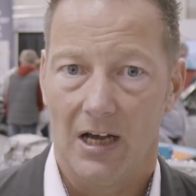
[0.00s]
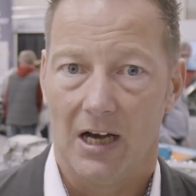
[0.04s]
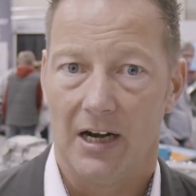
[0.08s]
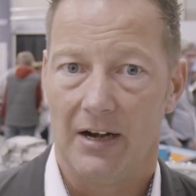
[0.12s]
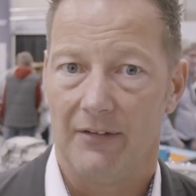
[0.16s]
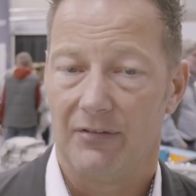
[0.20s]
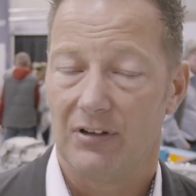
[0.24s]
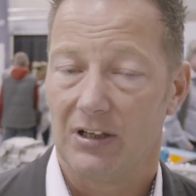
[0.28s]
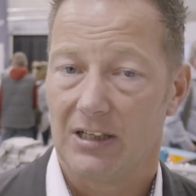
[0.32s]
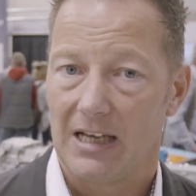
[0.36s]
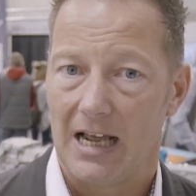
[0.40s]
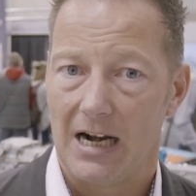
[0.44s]

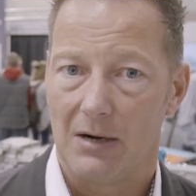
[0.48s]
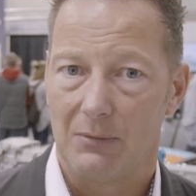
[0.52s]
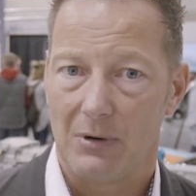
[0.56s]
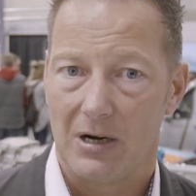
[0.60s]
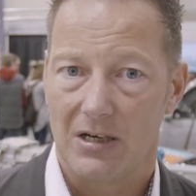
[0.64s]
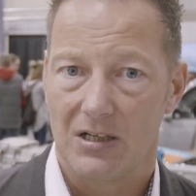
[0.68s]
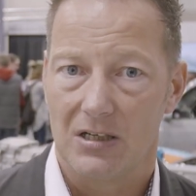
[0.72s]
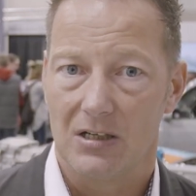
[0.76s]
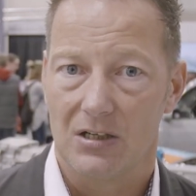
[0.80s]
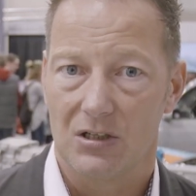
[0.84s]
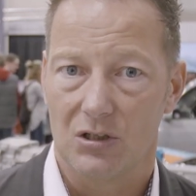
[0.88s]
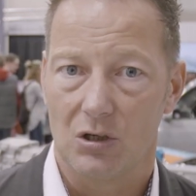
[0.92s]
And if the
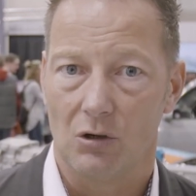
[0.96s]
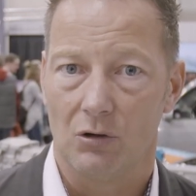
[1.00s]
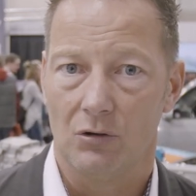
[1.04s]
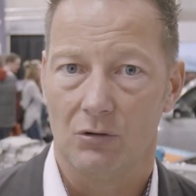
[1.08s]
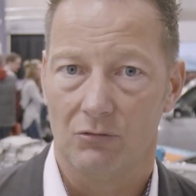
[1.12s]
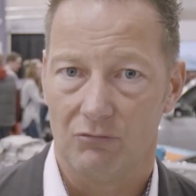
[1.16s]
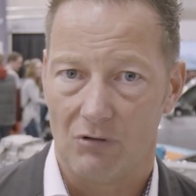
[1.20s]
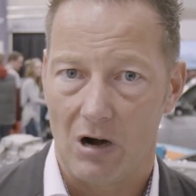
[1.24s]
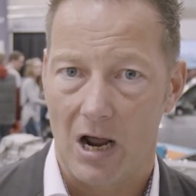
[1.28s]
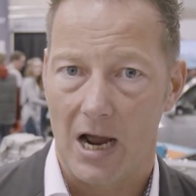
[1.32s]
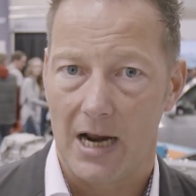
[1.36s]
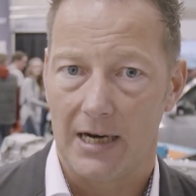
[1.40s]
calibration's
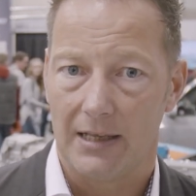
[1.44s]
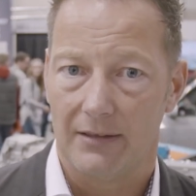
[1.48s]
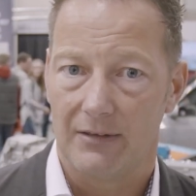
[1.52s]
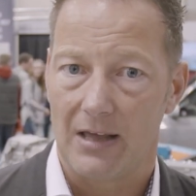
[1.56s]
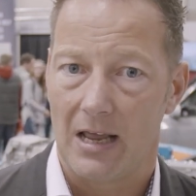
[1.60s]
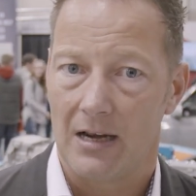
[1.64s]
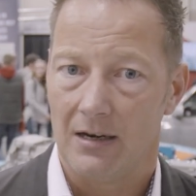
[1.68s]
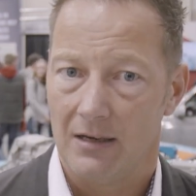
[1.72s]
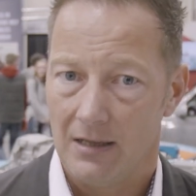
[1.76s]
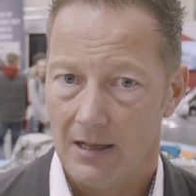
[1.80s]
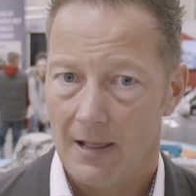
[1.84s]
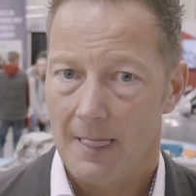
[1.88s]
done right,
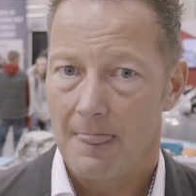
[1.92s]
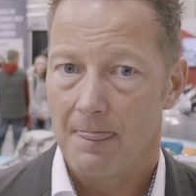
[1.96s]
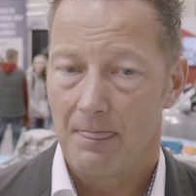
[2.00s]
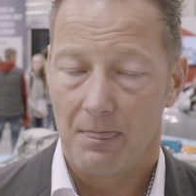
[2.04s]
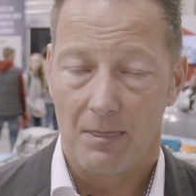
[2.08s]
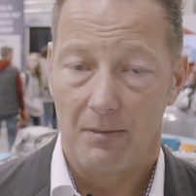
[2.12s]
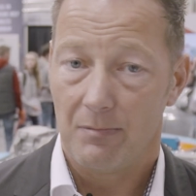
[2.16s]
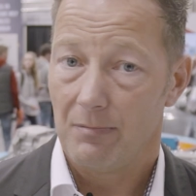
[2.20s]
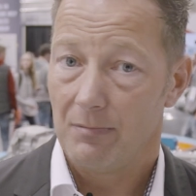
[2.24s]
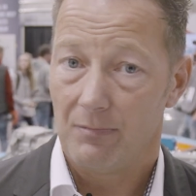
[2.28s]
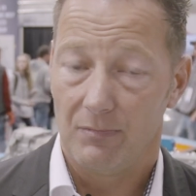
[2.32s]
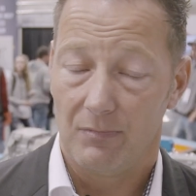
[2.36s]
then
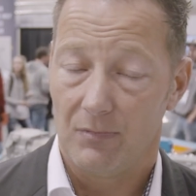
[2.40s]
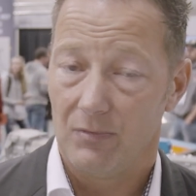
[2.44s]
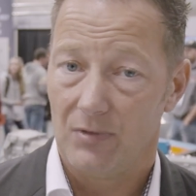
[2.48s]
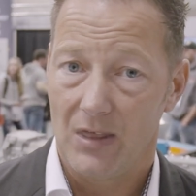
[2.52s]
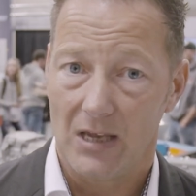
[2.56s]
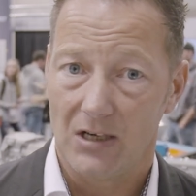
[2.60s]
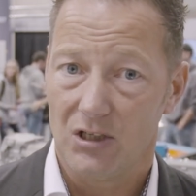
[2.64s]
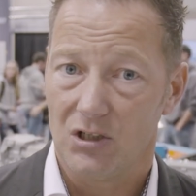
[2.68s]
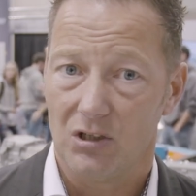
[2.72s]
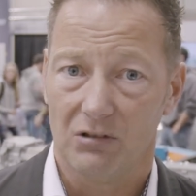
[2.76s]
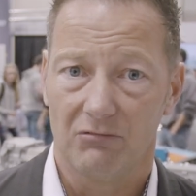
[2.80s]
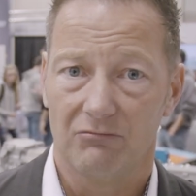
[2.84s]

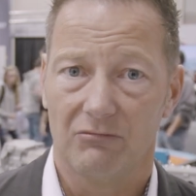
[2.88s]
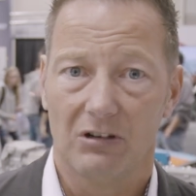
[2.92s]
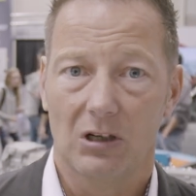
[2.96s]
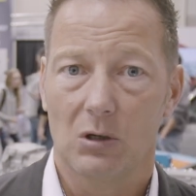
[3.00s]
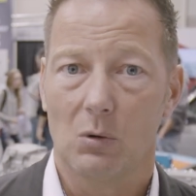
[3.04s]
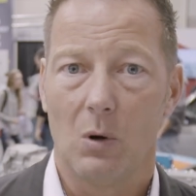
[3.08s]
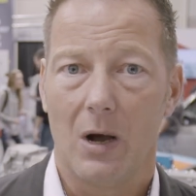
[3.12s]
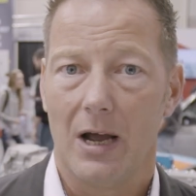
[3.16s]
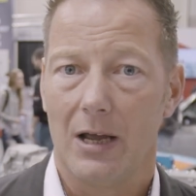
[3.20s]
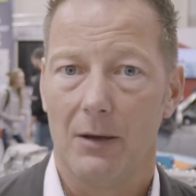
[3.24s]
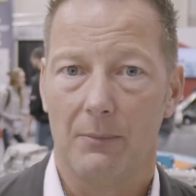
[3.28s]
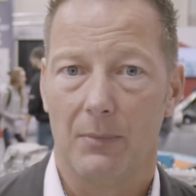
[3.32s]
they shouldn't
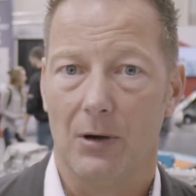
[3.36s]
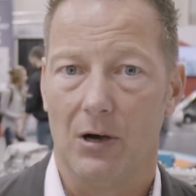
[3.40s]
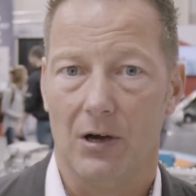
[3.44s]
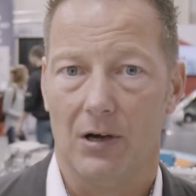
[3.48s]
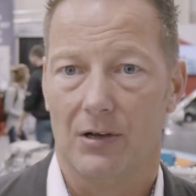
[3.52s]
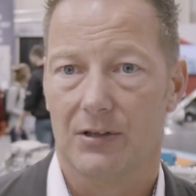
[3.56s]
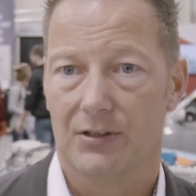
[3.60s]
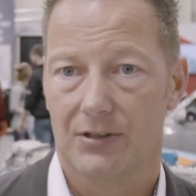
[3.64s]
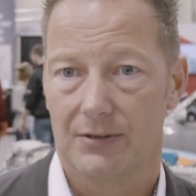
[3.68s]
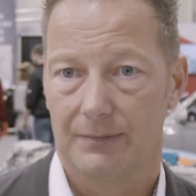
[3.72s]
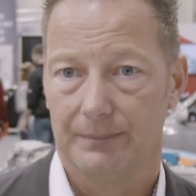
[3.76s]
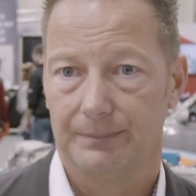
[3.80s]
require
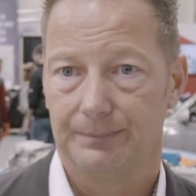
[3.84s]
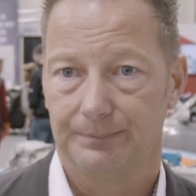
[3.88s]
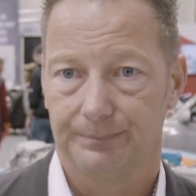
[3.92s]
parts.